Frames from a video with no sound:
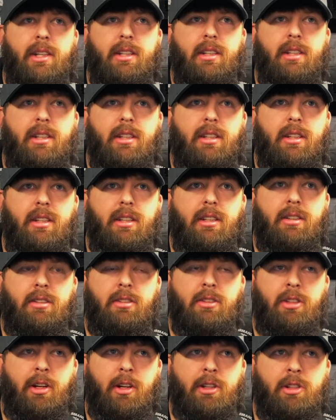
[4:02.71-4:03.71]
it
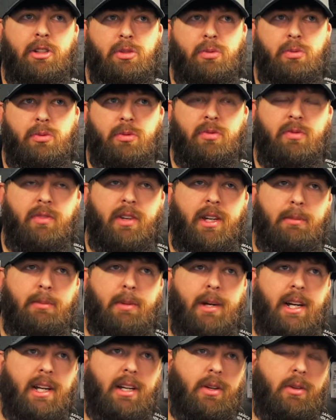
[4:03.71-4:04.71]
they're just wanting
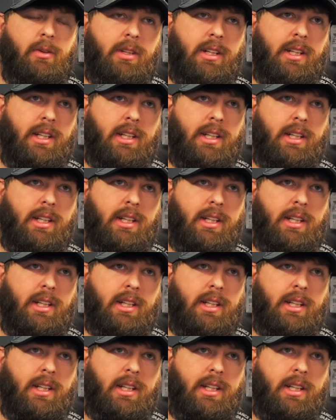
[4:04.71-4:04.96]
feedback on